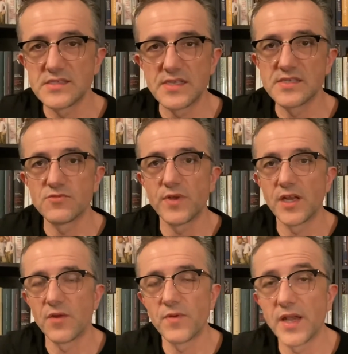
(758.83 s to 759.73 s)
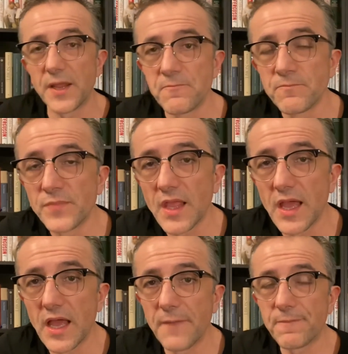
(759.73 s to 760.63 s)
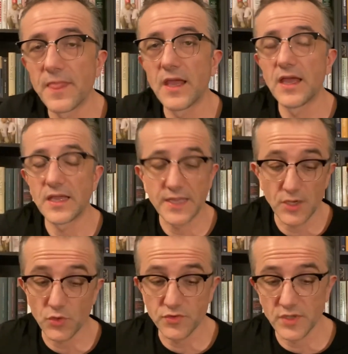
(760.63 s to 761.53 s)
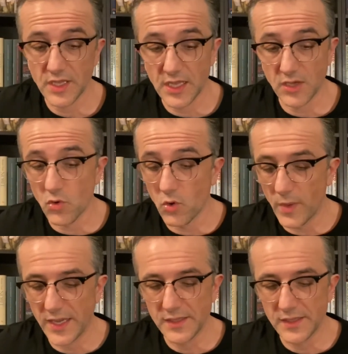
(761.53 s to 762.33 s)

this really cannot go well.